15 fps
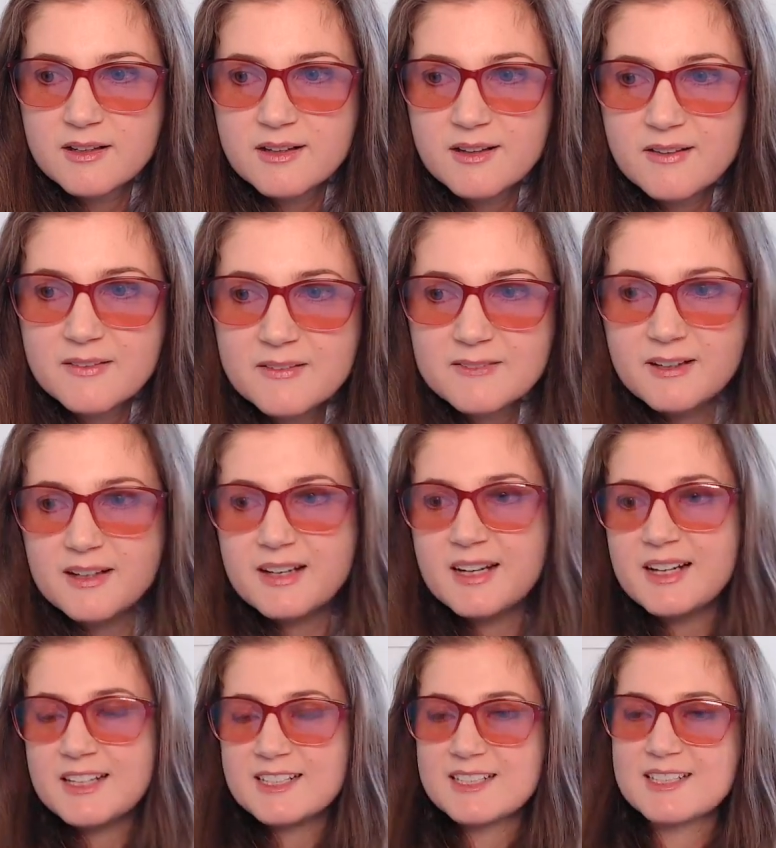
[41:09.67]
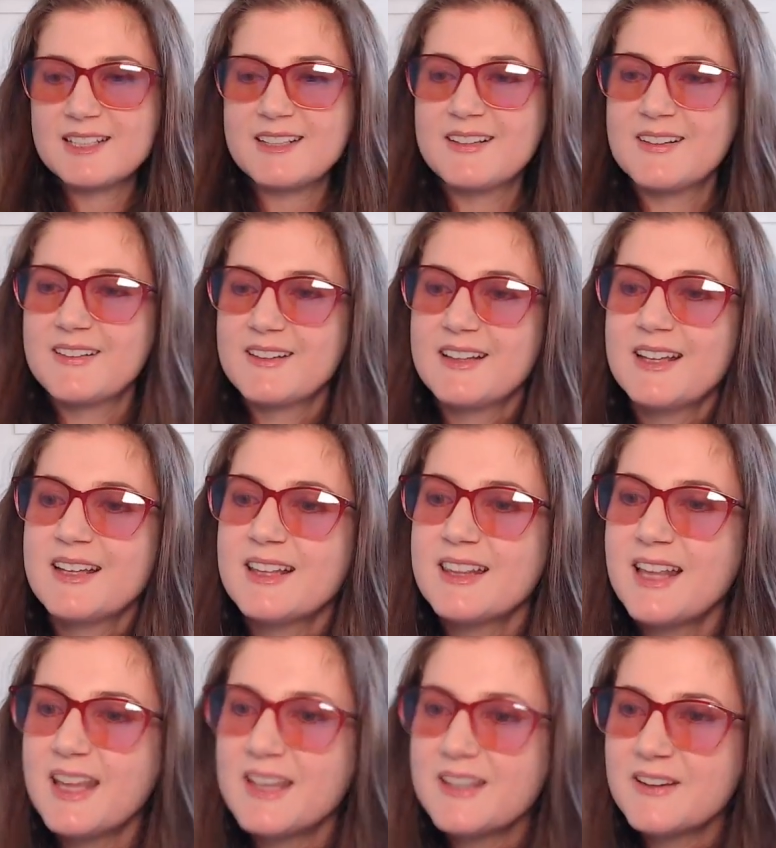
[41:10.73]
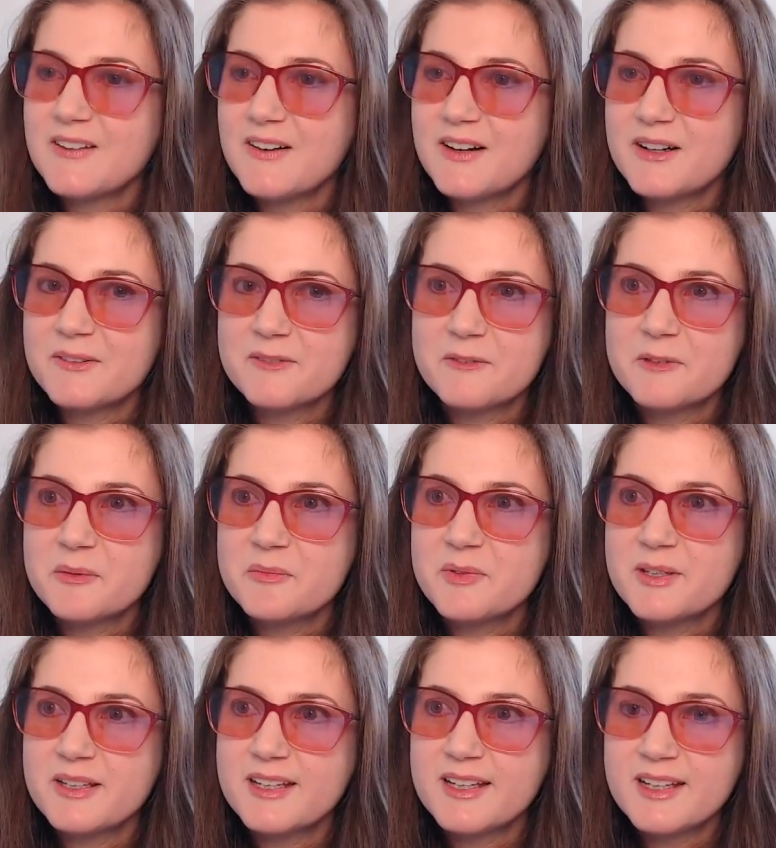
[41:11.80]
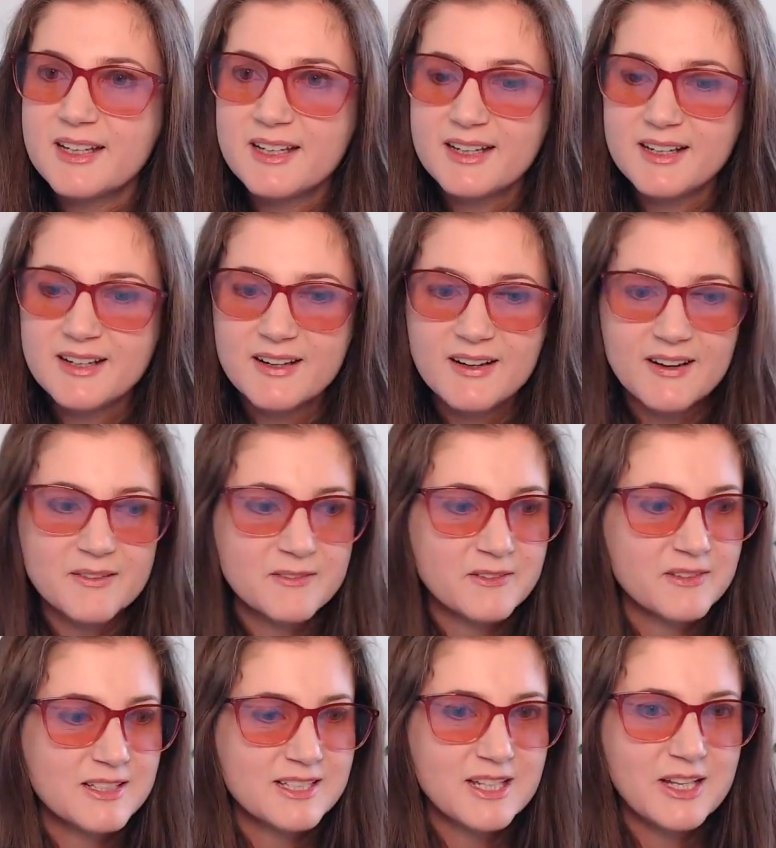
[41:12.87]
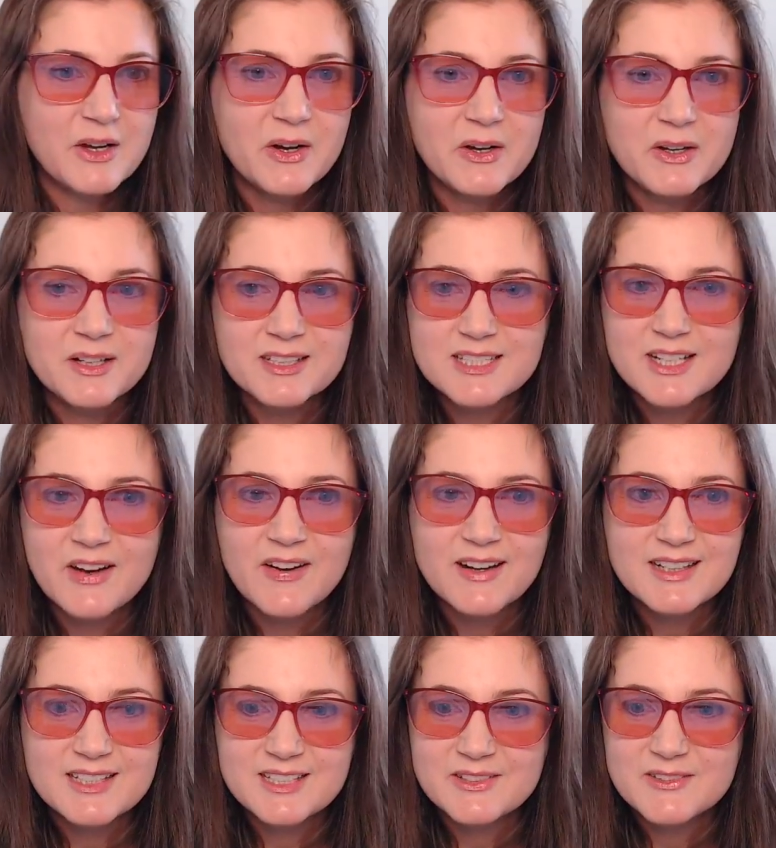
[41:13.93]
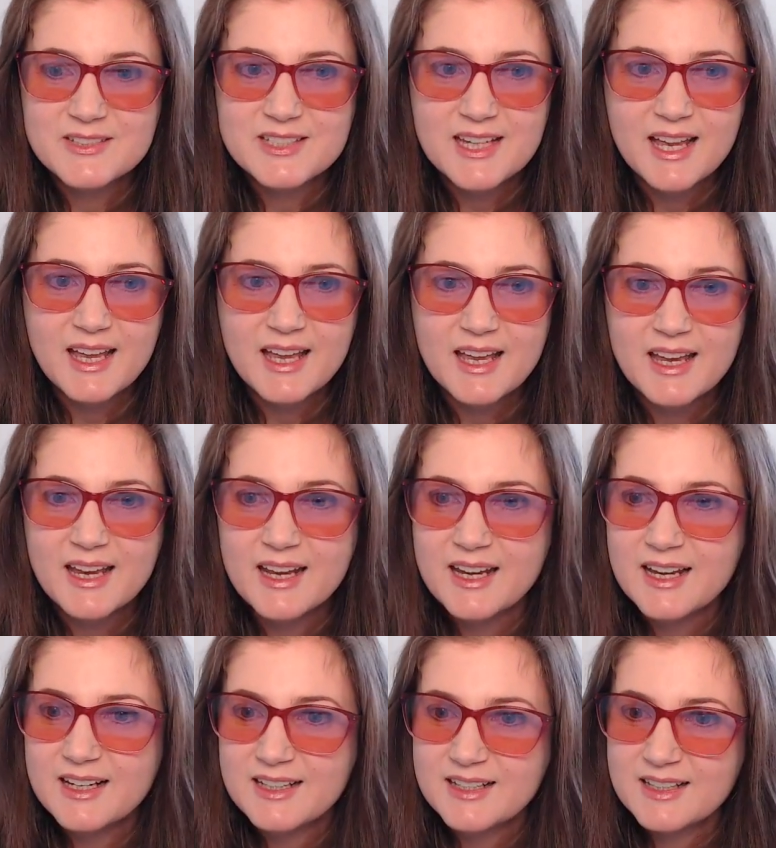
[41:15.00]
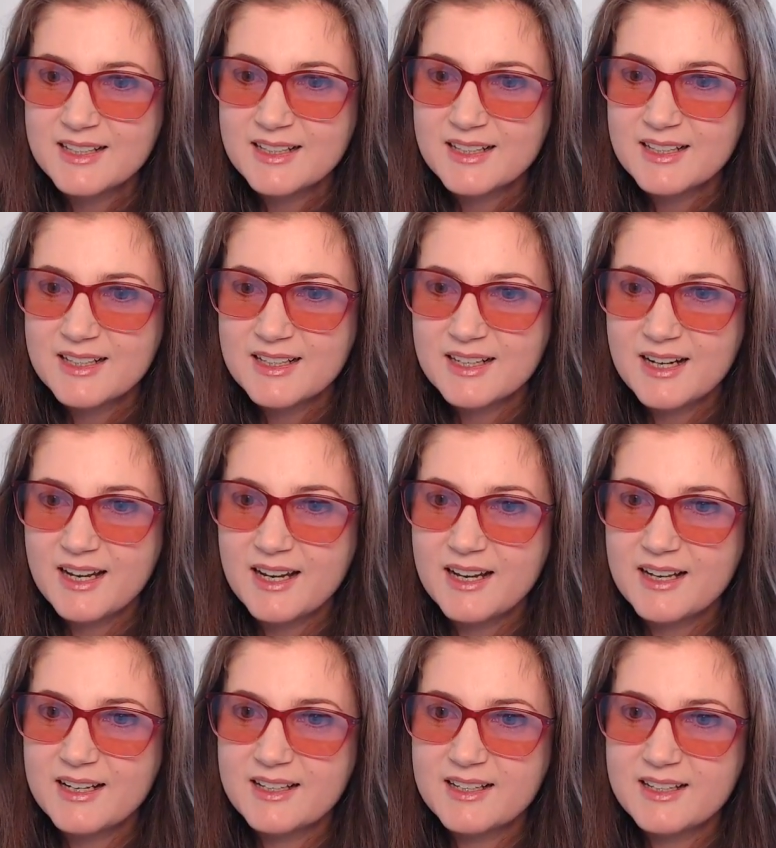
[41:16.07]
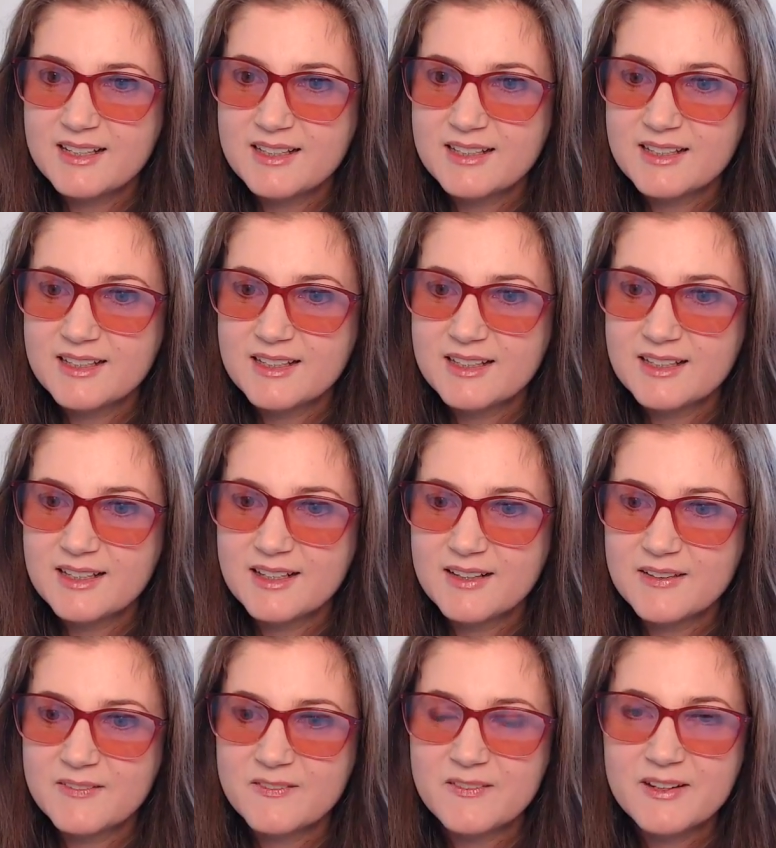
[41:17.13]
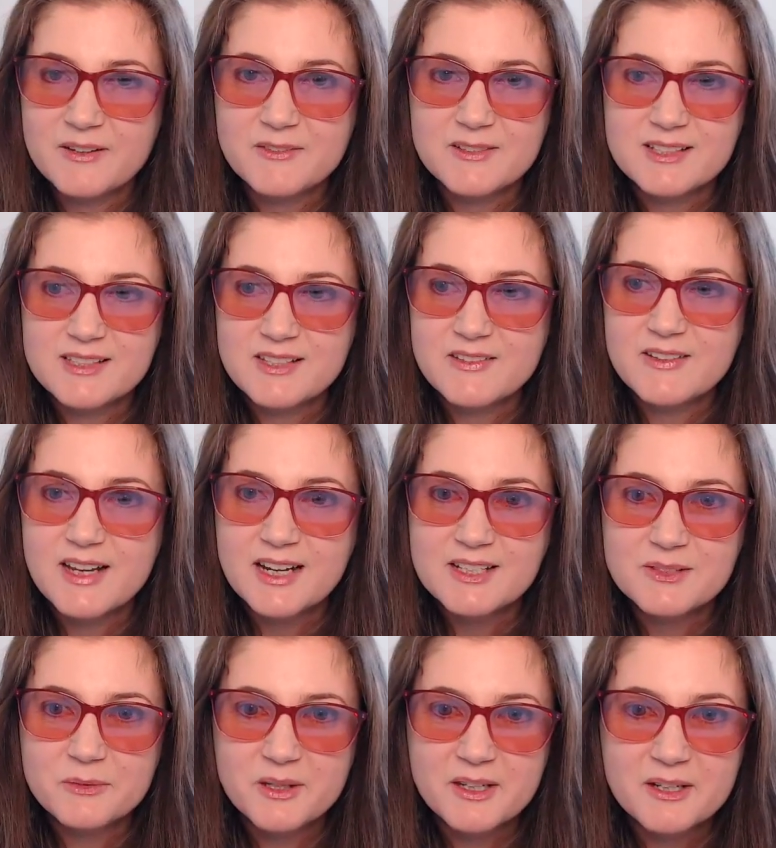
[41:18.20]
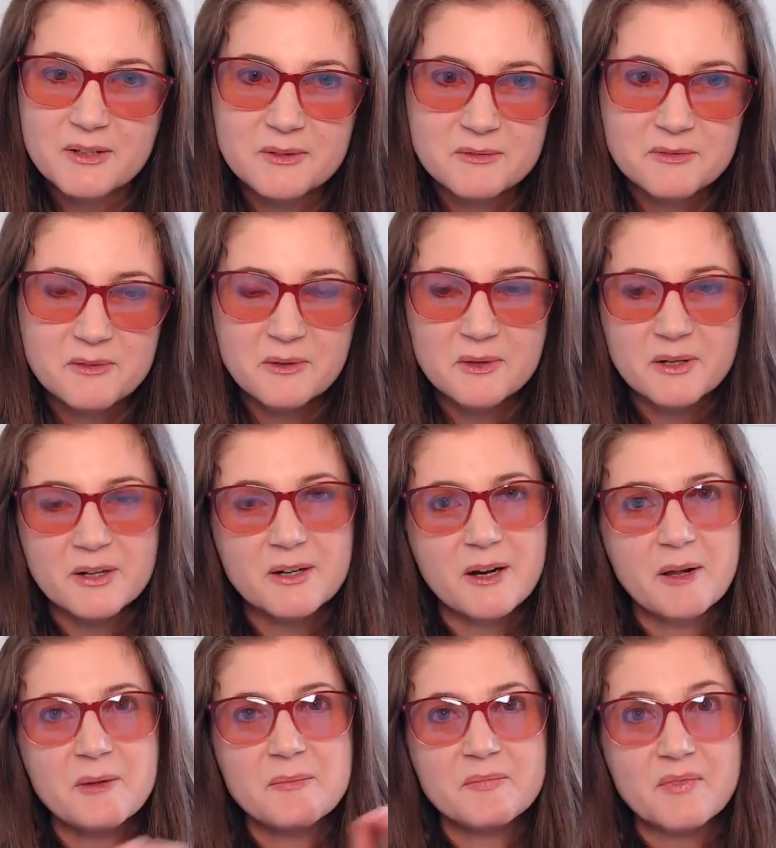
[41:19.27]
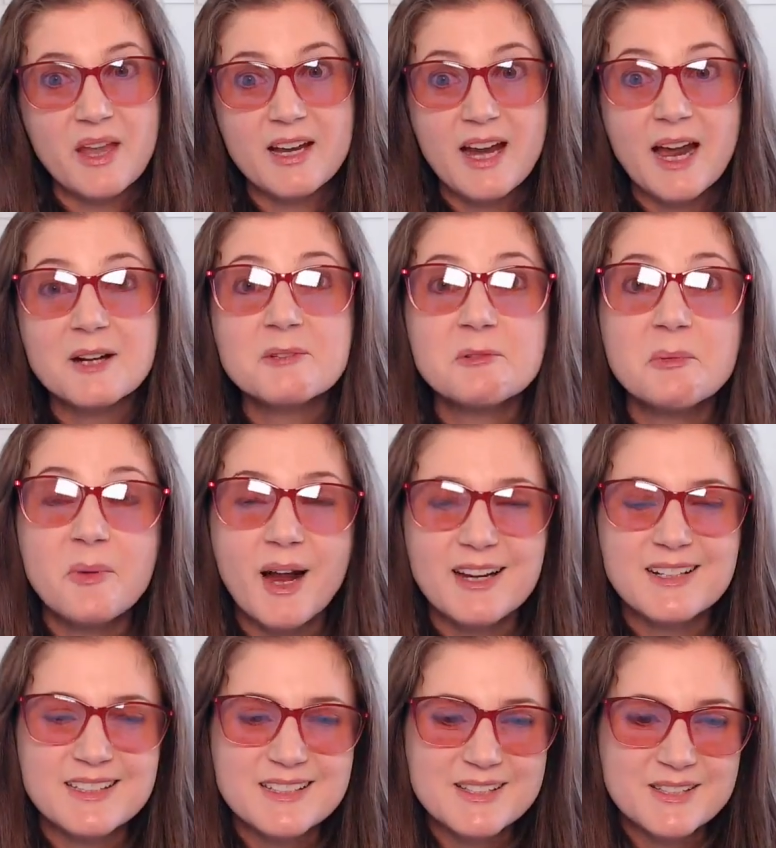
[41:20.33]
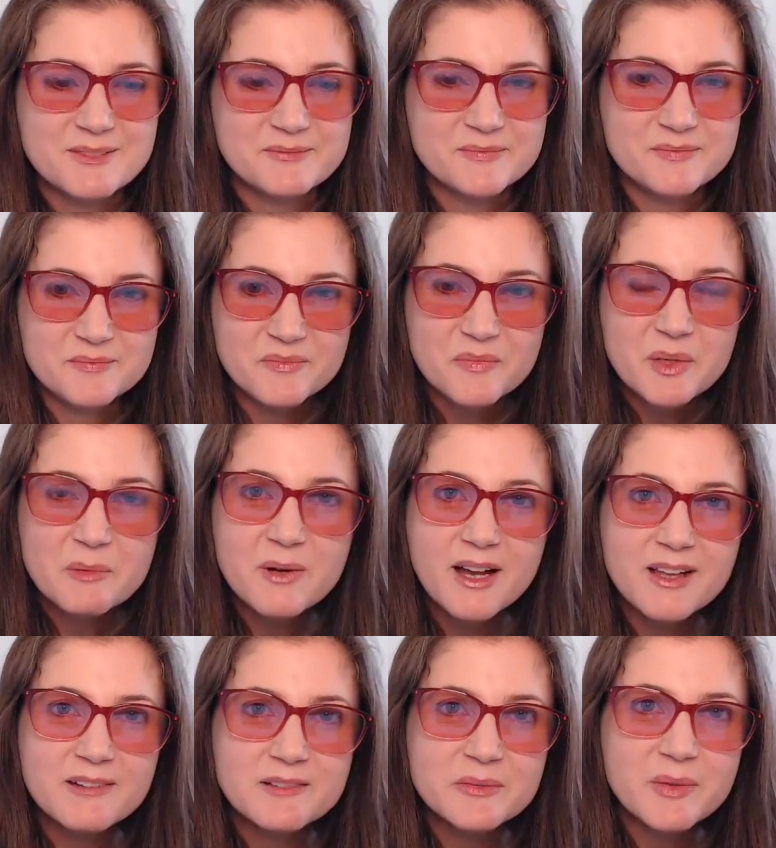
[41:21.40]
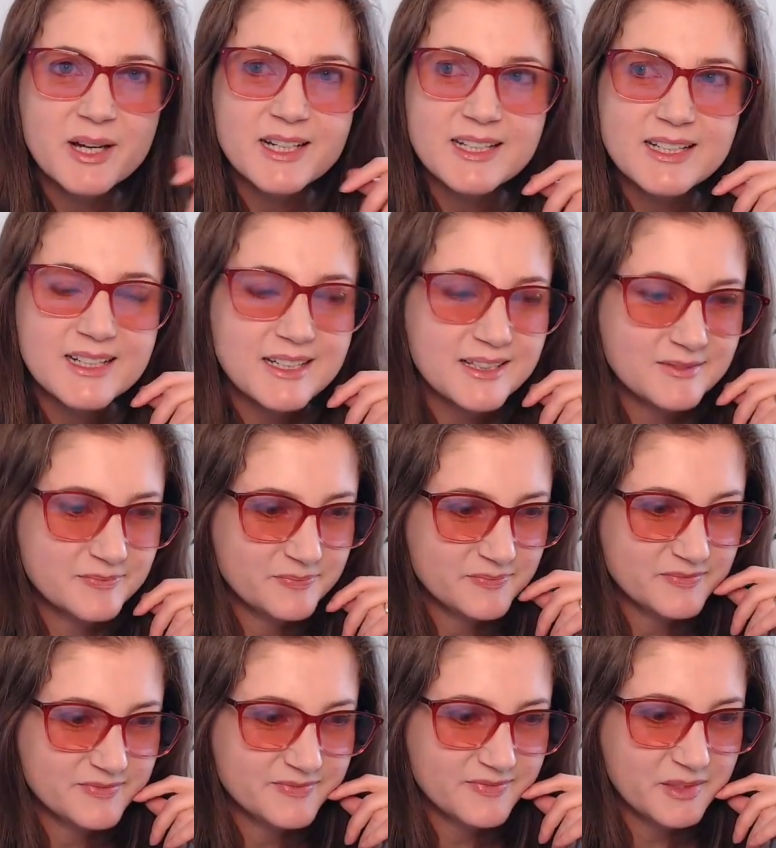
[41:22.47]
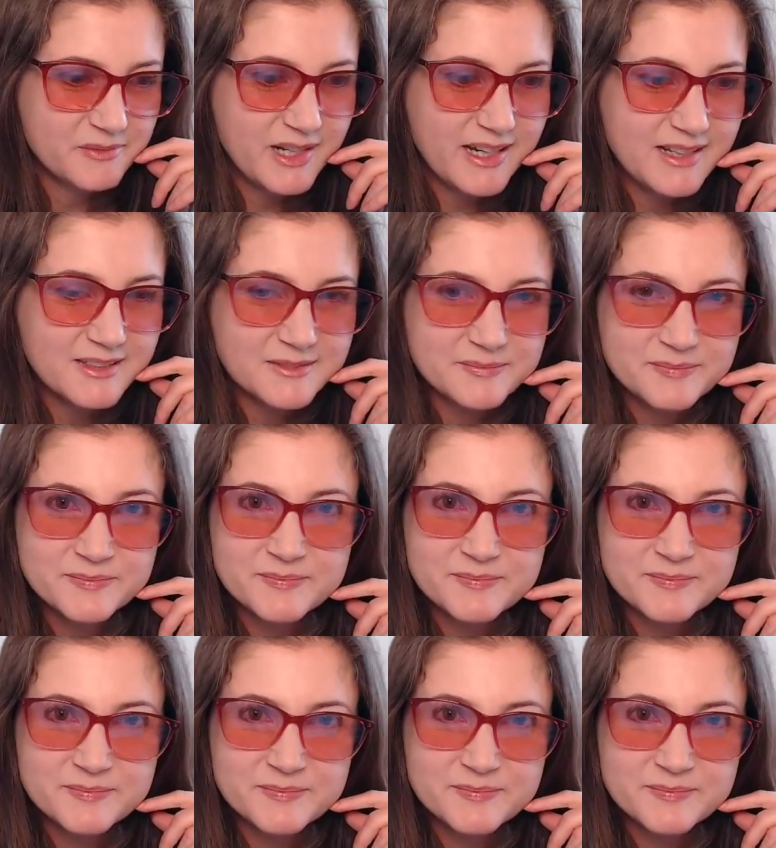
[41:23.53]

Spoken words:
All right. Thank you all for being here for this long talk today. And we will see you next week for an actual practice. Be well, everybody. Bye-bye.